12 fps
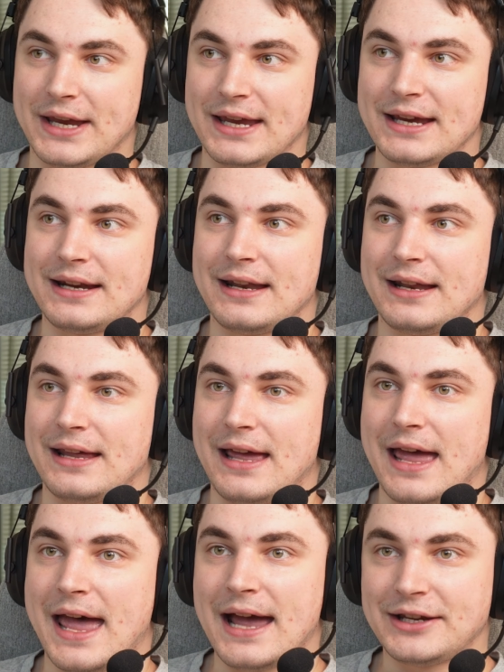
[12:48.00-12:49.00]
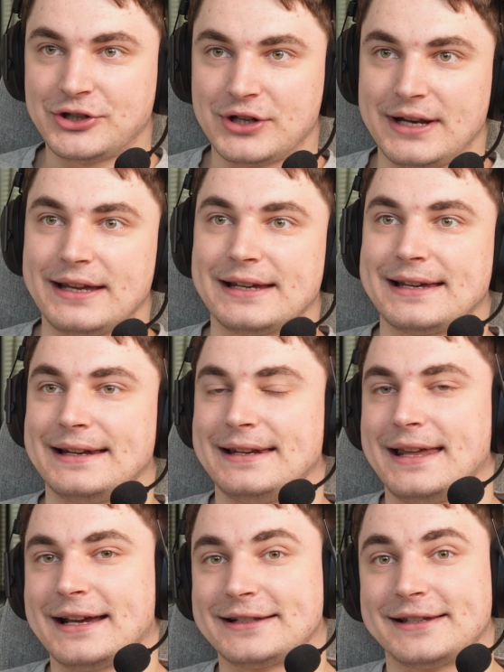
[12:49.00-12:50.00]
can actually
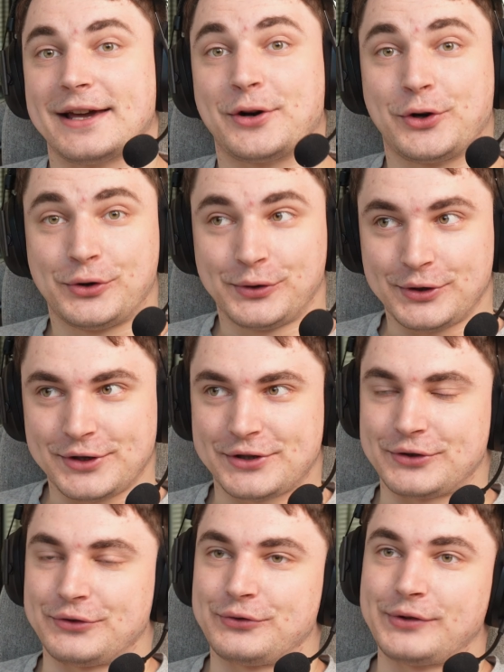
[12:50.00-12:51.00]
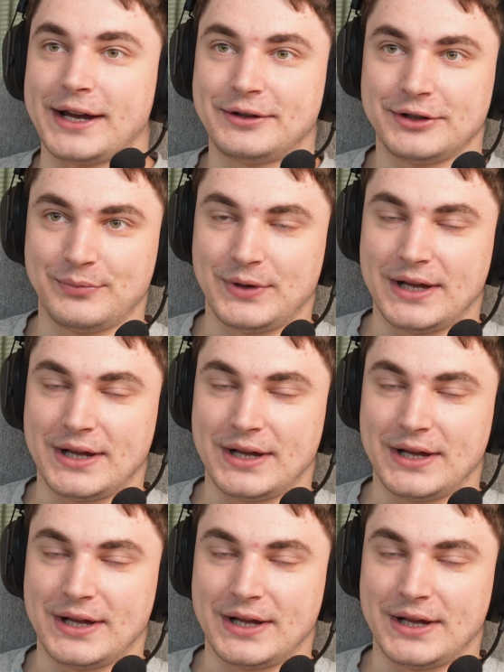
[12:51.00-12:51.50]
connect a cursor right to the